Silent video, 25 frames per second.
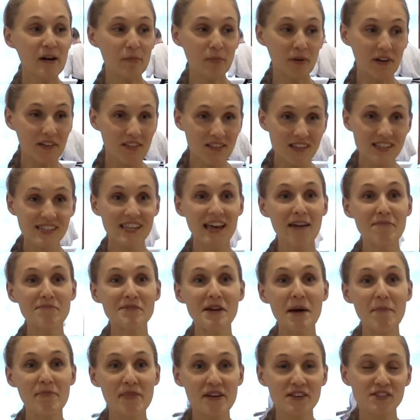But at the same
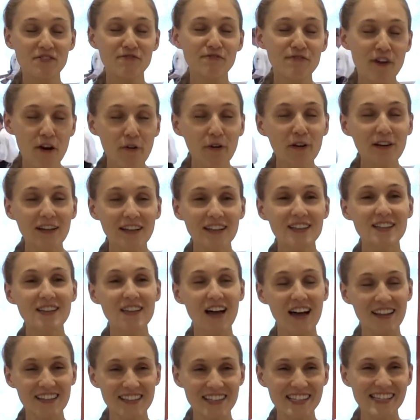time, there's very little
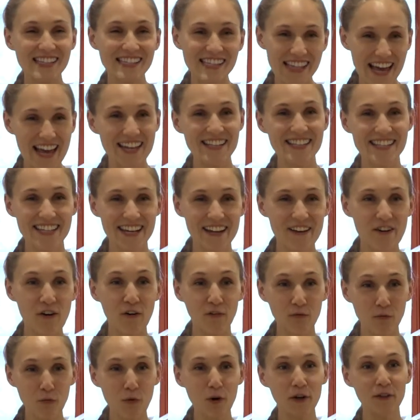understanding
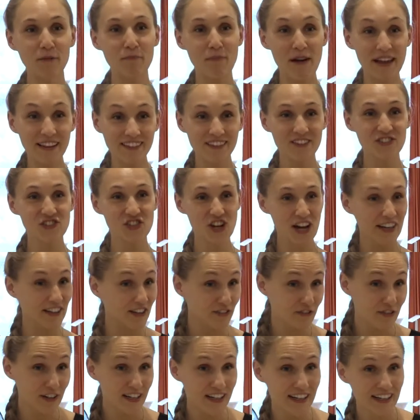of what mainland
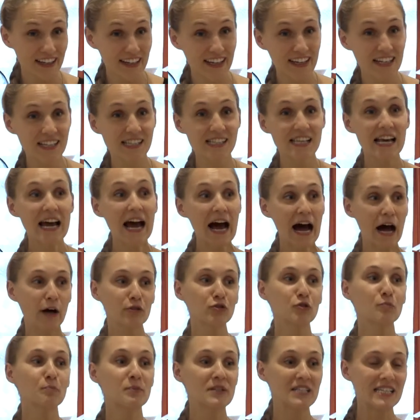China really is, how
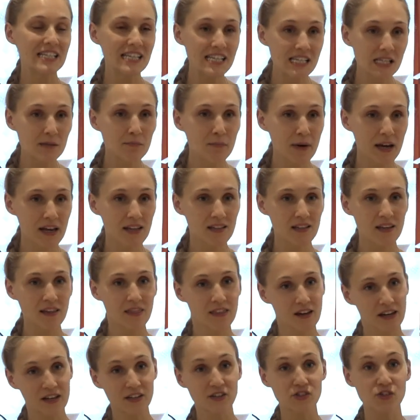to participate in
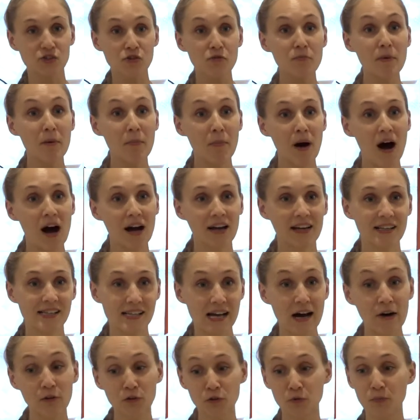the consumer markets,
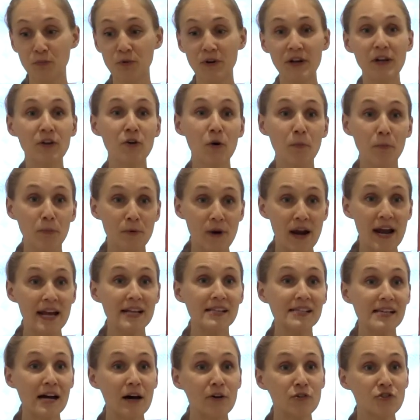how to bring your
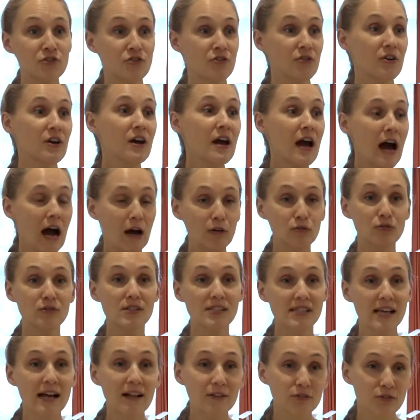brands, how to
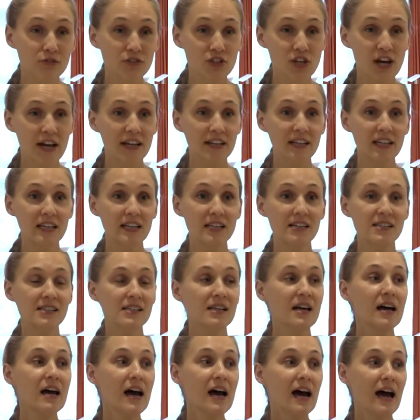sell to Chinese.
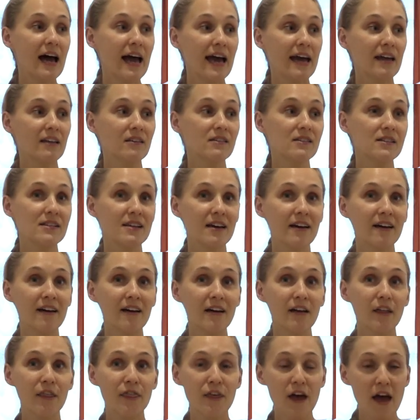And
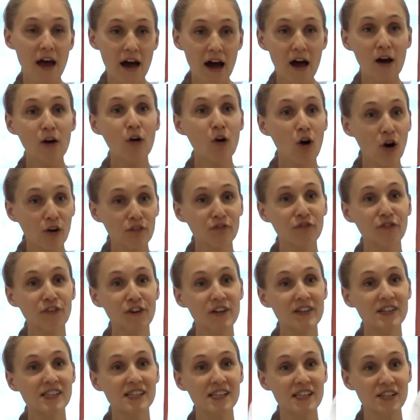there are
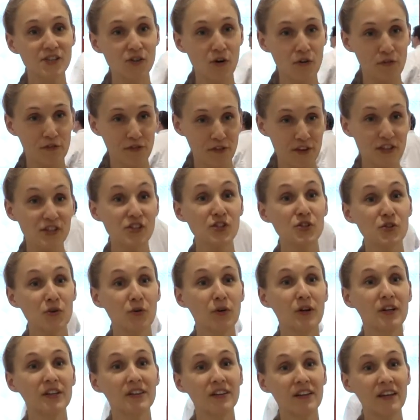conferences of this
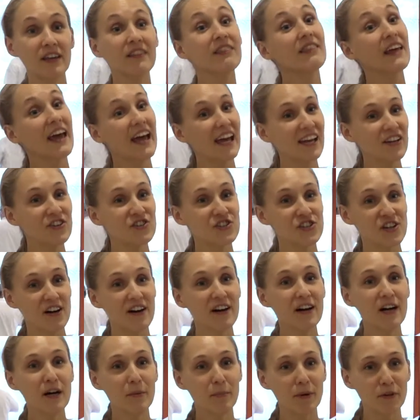sort in
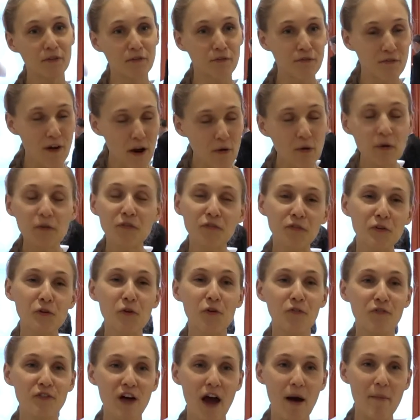Asia, but very
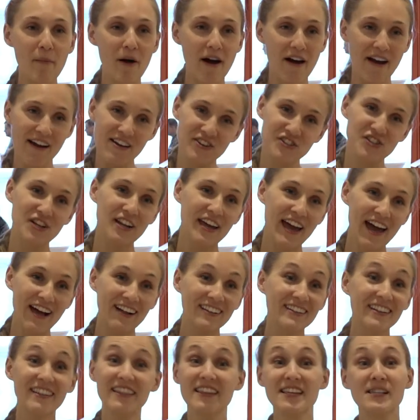few of them are actually
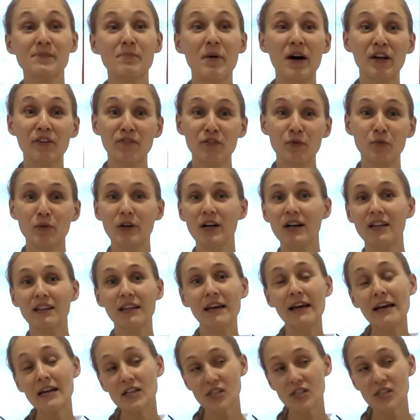held in this part of the world.